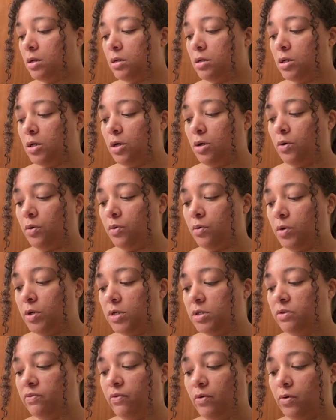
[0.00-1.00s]
you know,
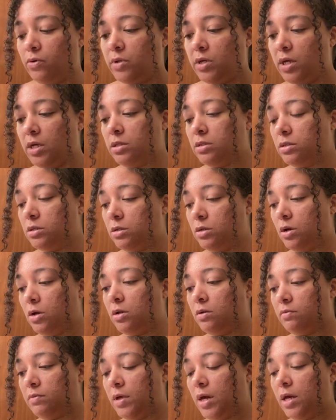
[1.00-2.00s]
exfoliants and
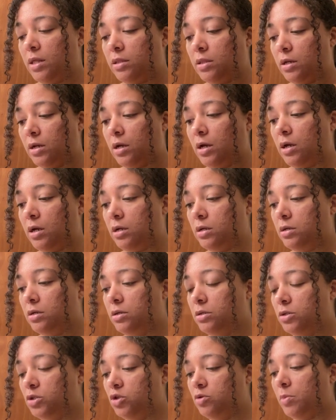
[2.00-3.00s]
all of that. And then I
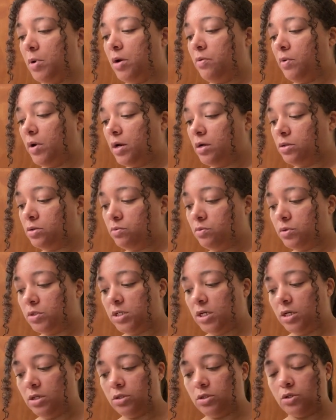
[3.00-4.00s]
do my regular
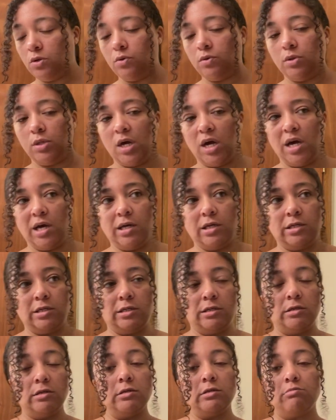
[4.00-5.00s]
routine. So that
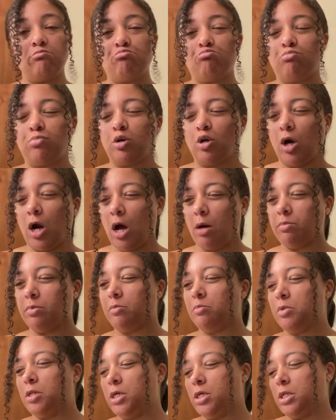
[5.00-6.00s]
is
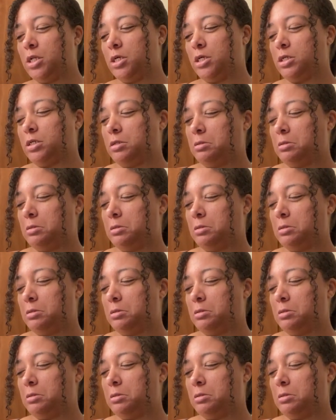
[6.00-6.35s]
probably like